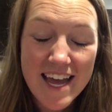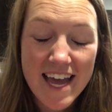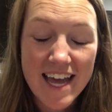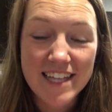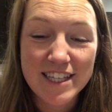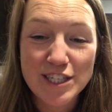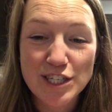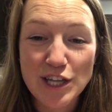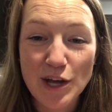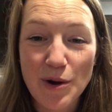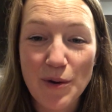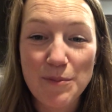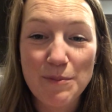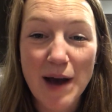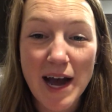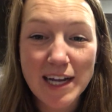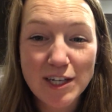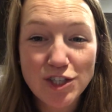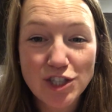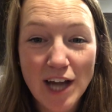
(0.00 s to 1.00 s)
And so
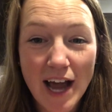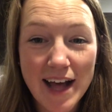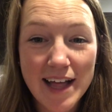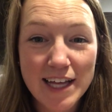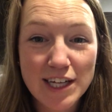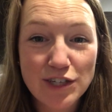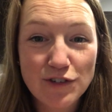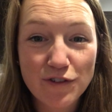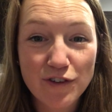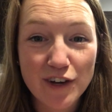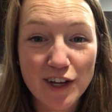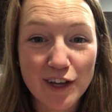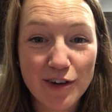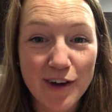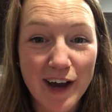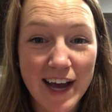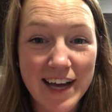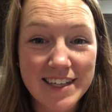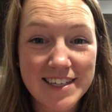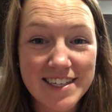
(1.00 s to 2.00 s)
my challenge for you
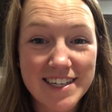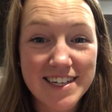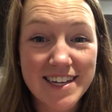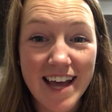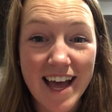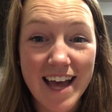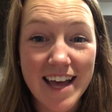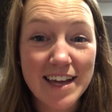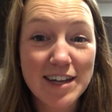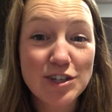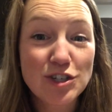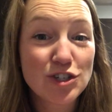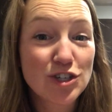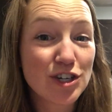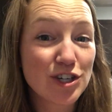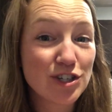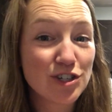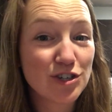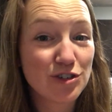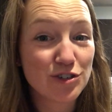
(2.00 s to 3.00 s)
guys today,
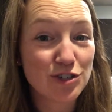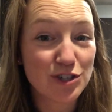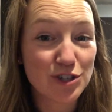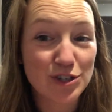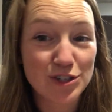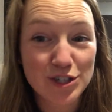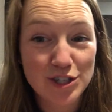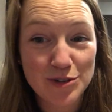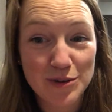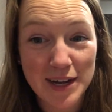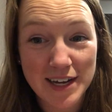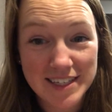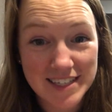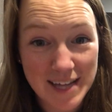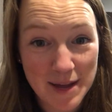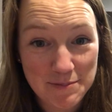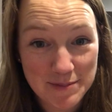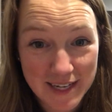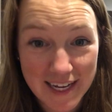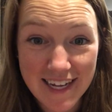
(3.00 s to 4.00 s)
should you choose to
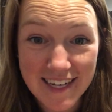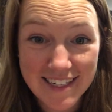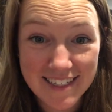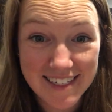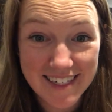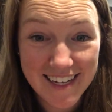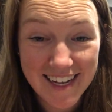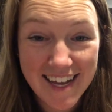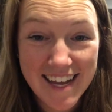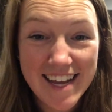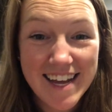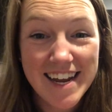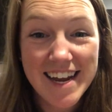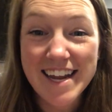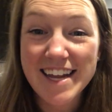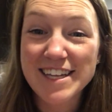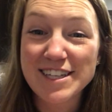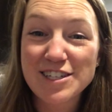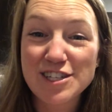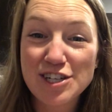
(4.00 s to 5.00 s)
accept it,
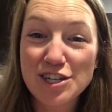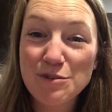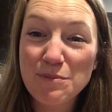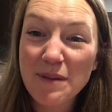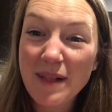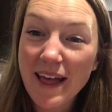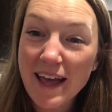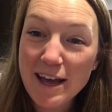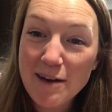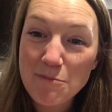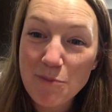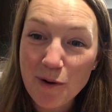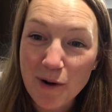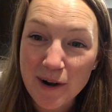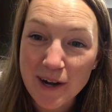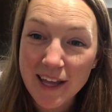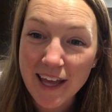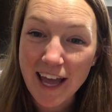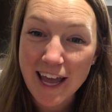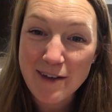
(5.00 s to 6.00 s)
is to play a
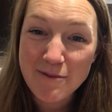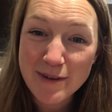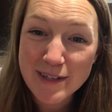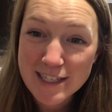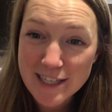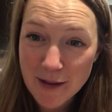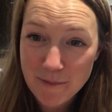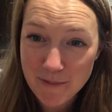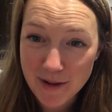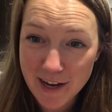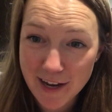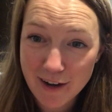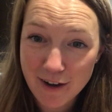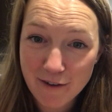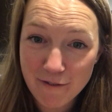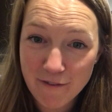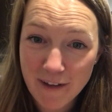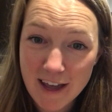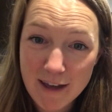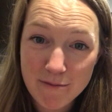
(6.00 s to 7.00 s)
board game with somebody in
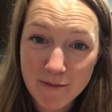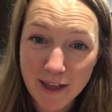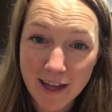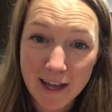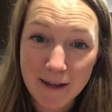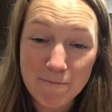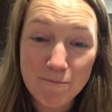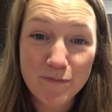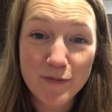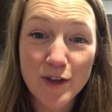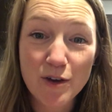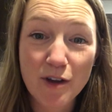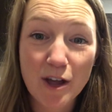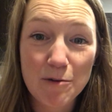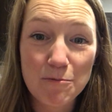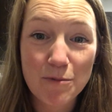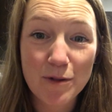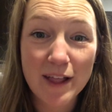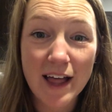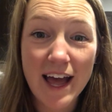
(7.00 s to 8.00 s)
your family. You
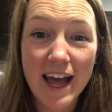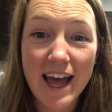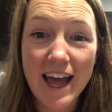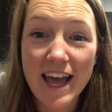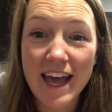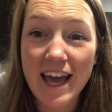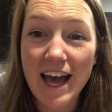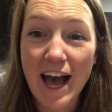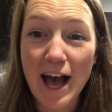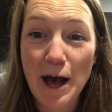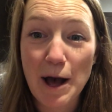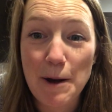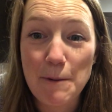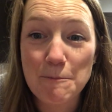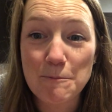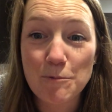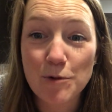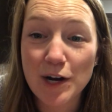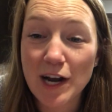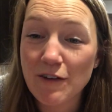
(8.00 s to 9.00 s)
can play
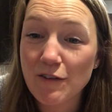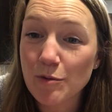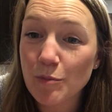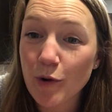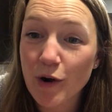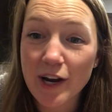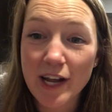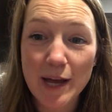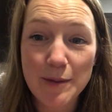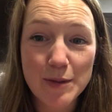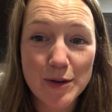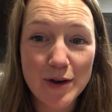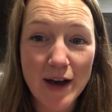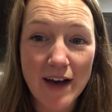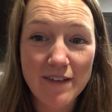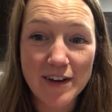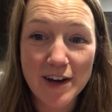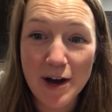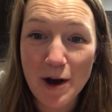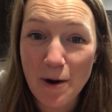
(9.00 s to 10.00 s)
um, whatever board game you
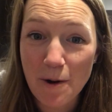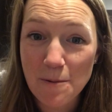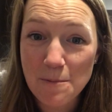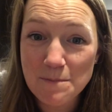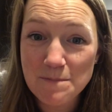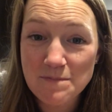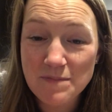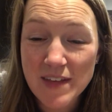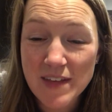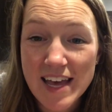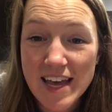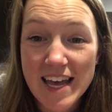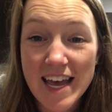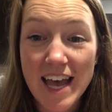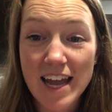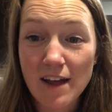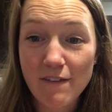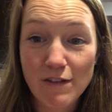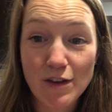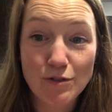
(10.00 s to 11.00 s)
have at home,
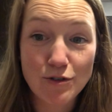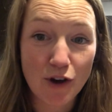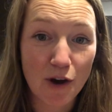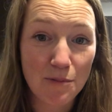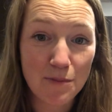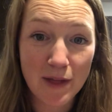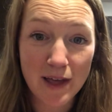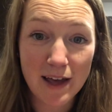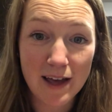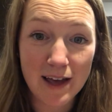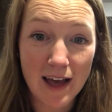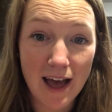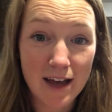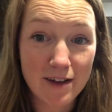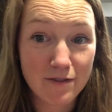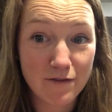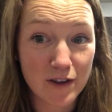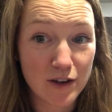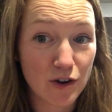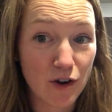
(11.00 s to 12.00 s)
and if you don't play it,
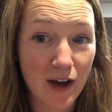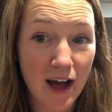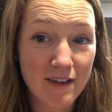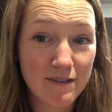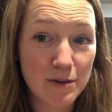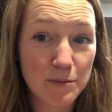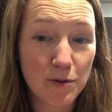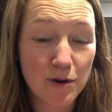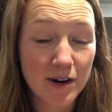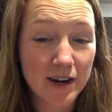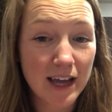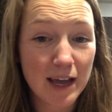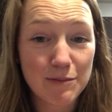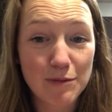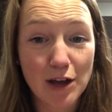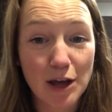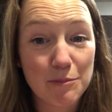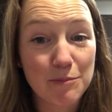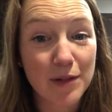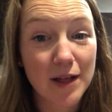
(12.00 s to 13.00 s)
if you don't have a board game,
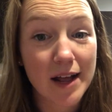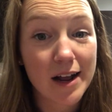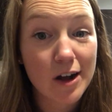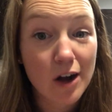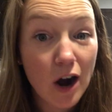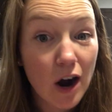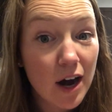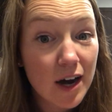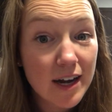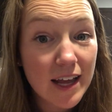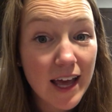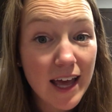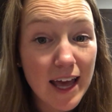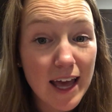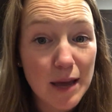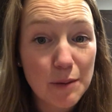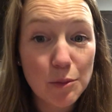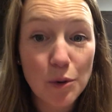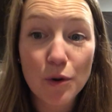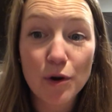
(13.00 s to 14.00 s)
you can play a card
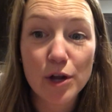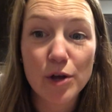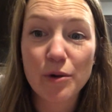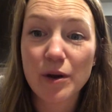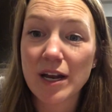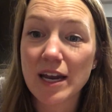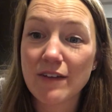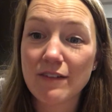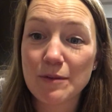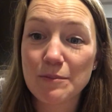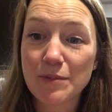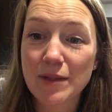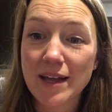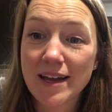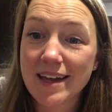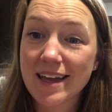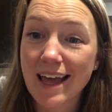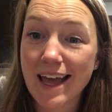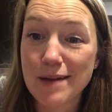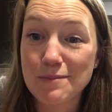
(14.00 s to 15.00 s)
game, or you could even play
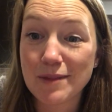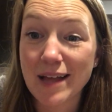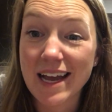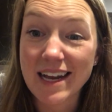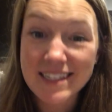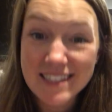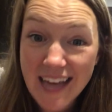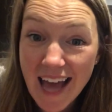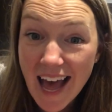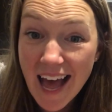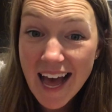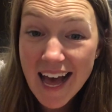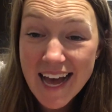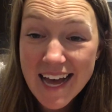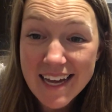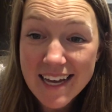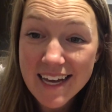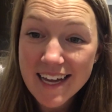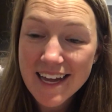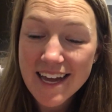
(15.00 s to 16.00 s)
a game like
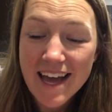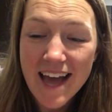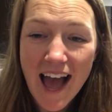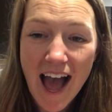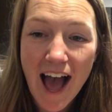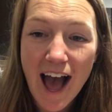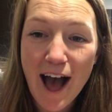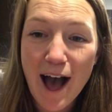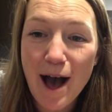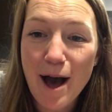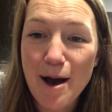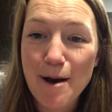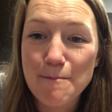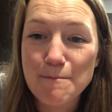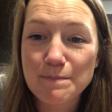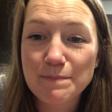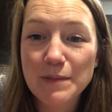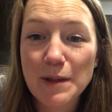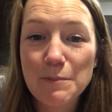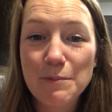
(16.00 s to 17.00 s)
tag.
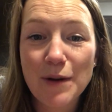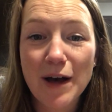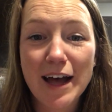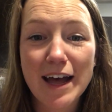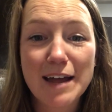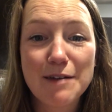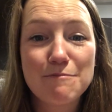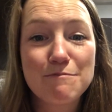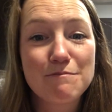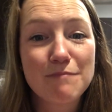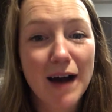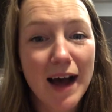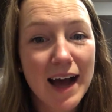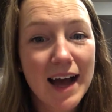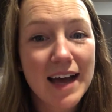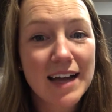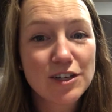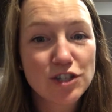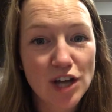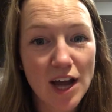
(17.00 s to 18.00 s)
Um, but
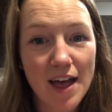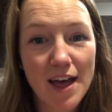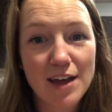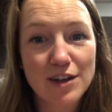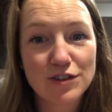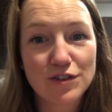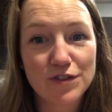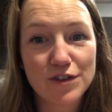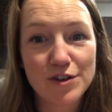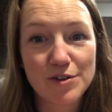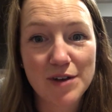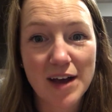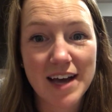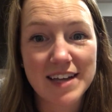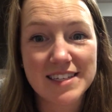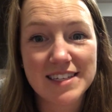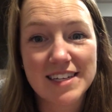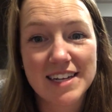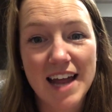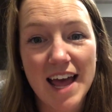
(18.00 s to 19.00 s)
my challenge for you
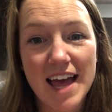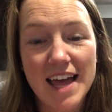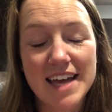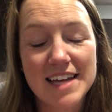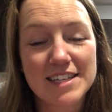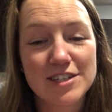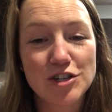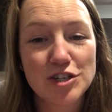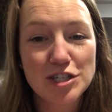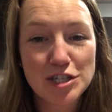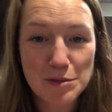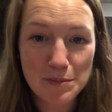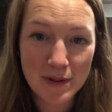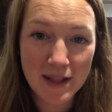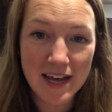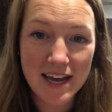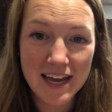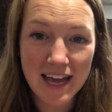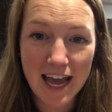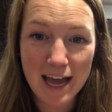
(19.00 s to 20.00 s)
guys today is just to
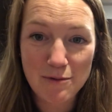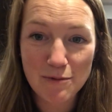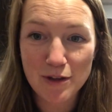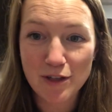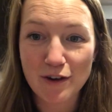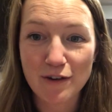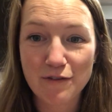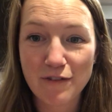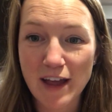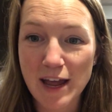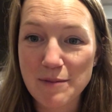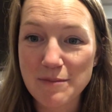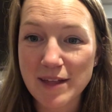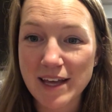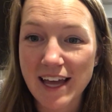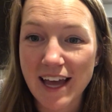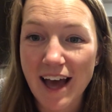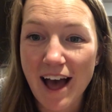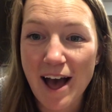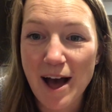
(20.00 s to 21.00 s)
play a game with your
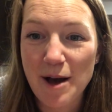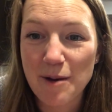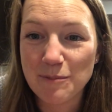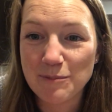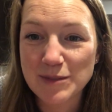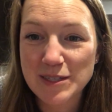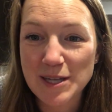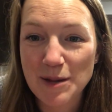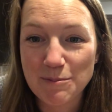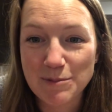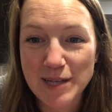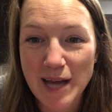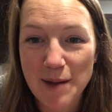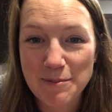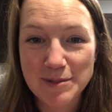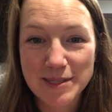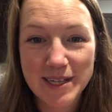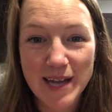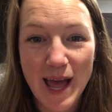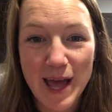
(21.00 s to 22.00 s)
family um,
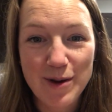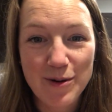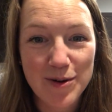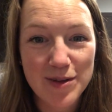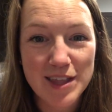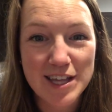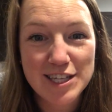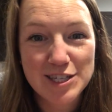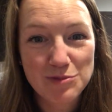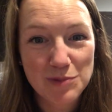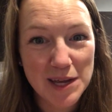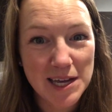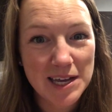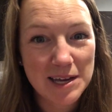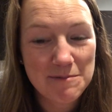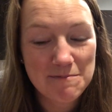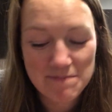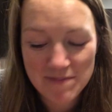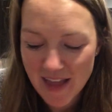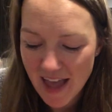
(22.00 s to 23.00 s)
sometime today or this week.